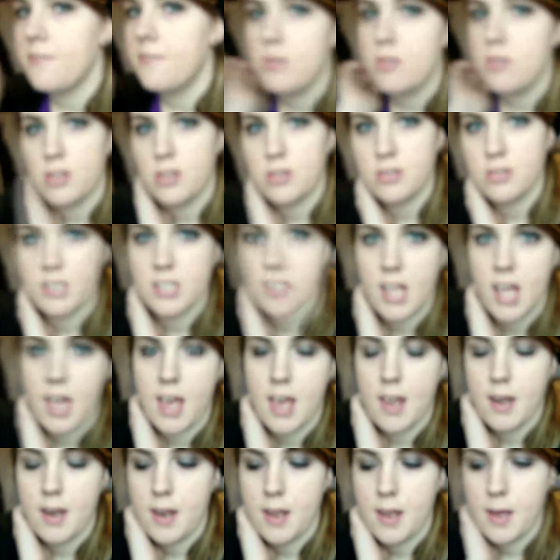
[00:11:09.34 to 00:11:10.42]
of
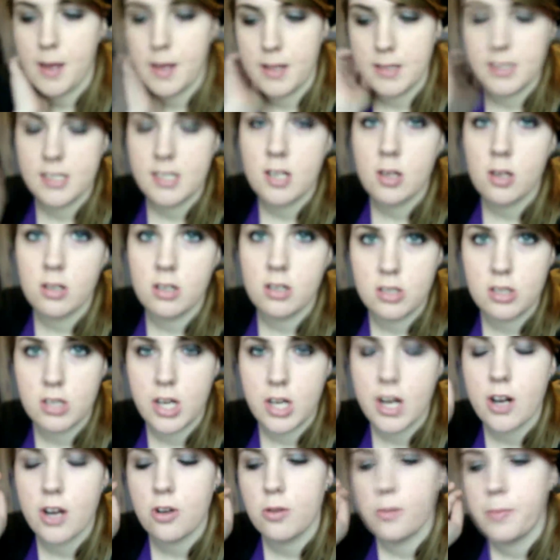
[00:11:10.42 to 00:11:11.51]
2010. It's still on his
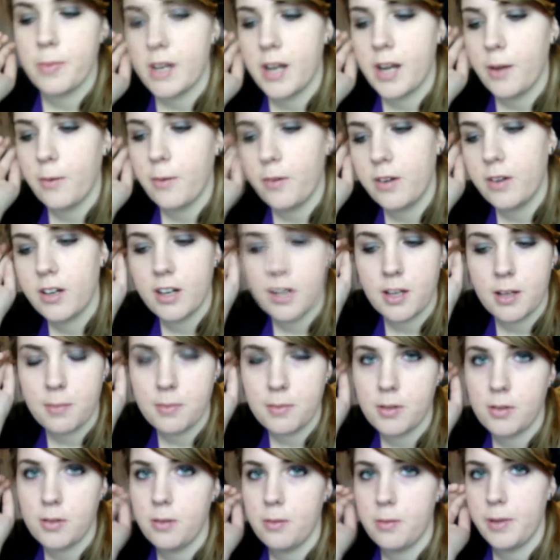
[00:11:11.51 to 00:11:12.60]
channel, but I wanted to
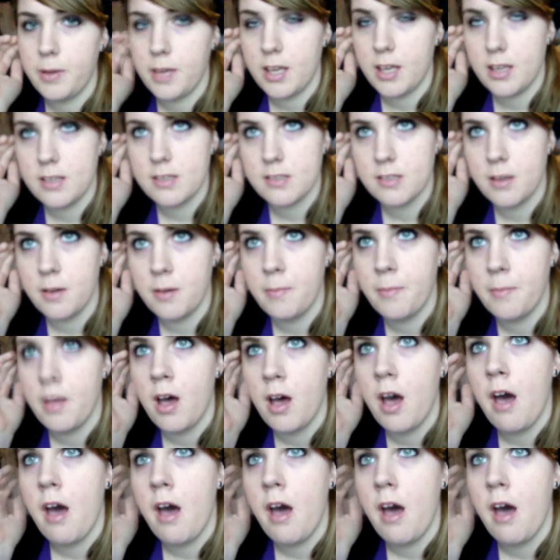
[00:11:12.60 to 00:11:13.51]
upload it because, I